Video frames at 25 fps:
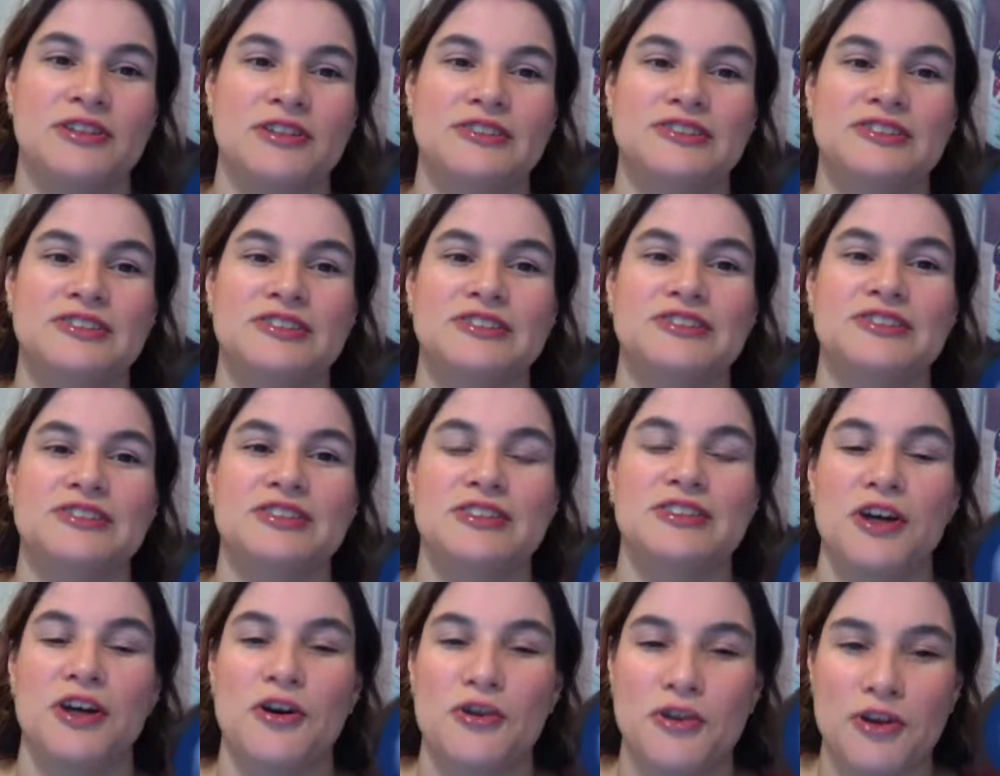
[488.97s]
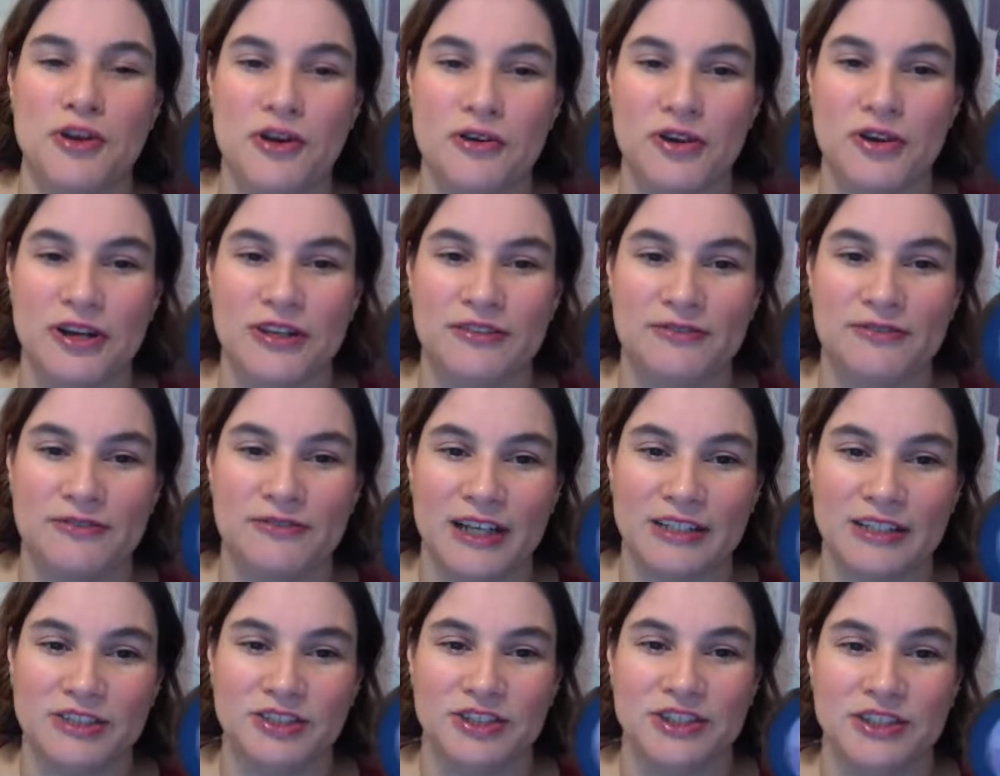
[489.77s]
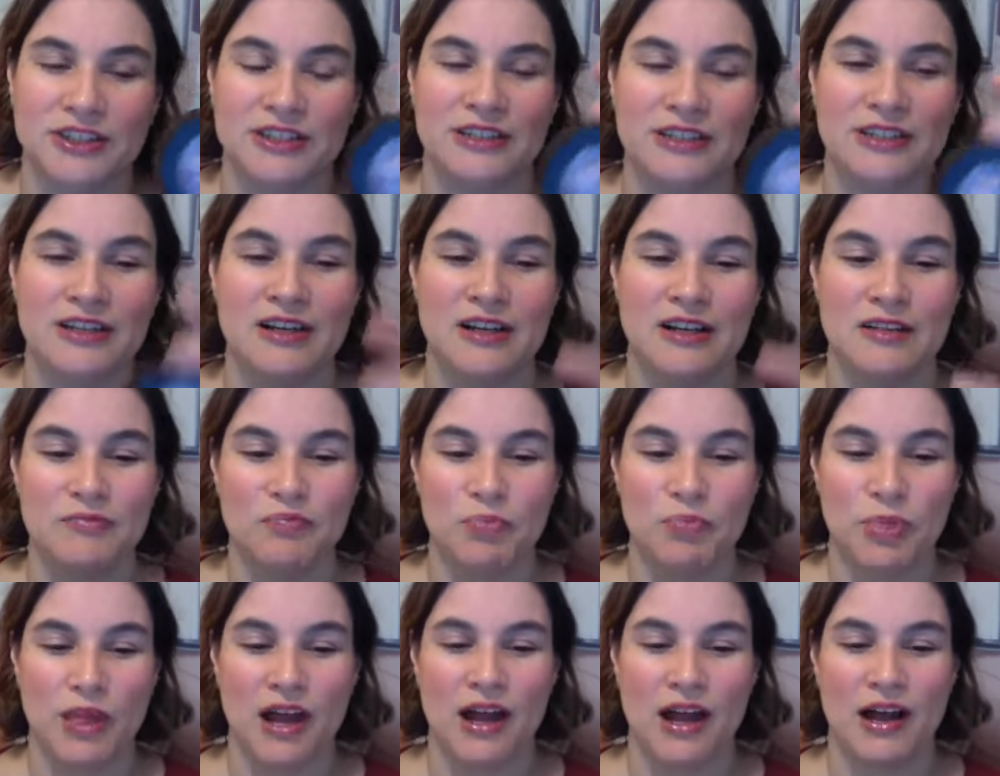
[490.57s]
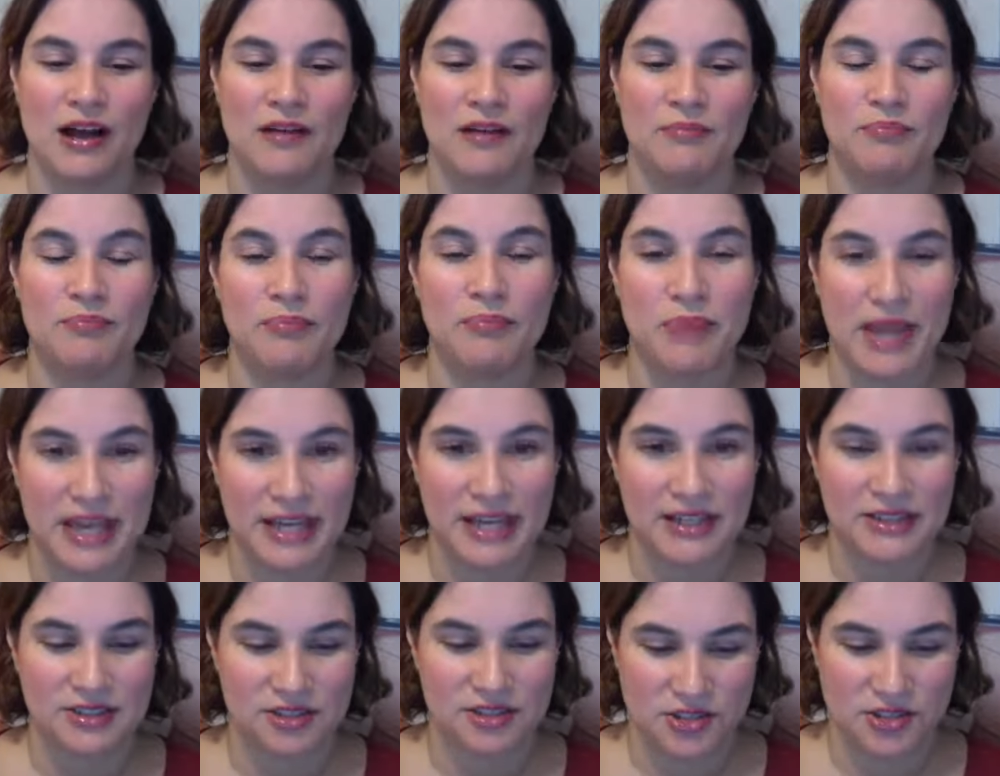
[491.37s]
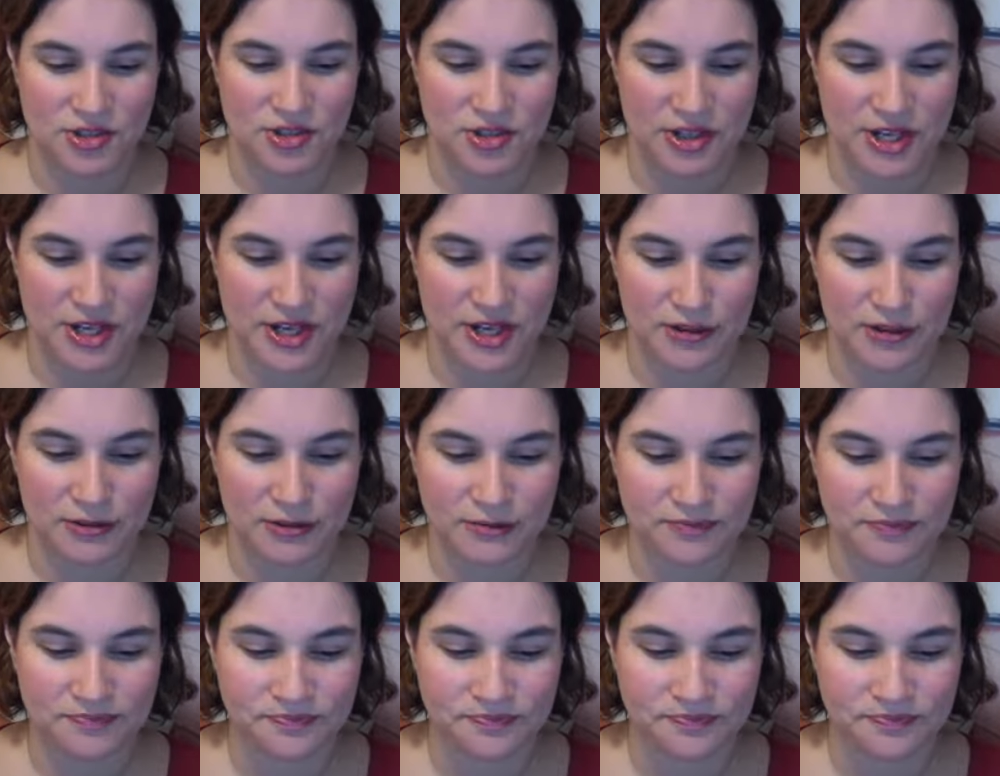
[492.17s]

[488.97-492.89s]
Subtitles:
This is the Cocoa Confection Baked Trio.